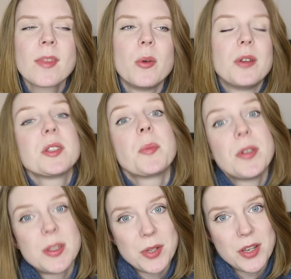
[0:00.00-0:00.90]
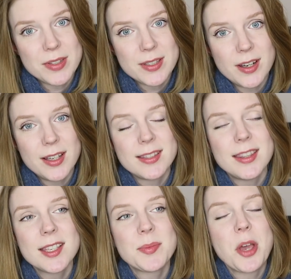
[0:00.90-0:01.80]
Well, it was supposed to be oversized,
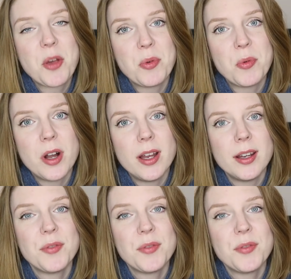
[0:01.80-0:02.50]
this purple one.